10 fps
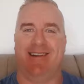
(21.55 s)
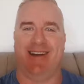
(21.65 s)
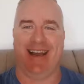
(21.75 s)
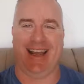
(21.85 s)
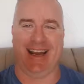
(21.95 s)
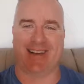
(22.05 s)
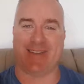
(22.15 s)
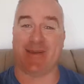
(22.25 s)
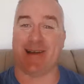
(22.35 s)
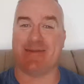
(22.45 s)
Right?
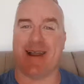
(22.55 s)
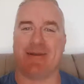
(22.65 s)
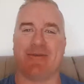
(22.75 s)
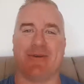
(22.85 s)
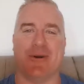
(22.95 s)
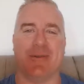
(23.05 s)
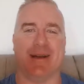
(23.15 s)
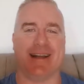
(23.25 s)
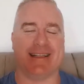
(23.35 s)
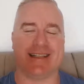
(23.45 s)
I've spoken about it before,
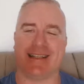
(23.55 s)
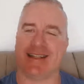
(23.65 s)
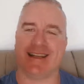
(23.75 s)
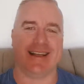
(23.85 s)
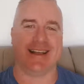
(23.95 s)
but I just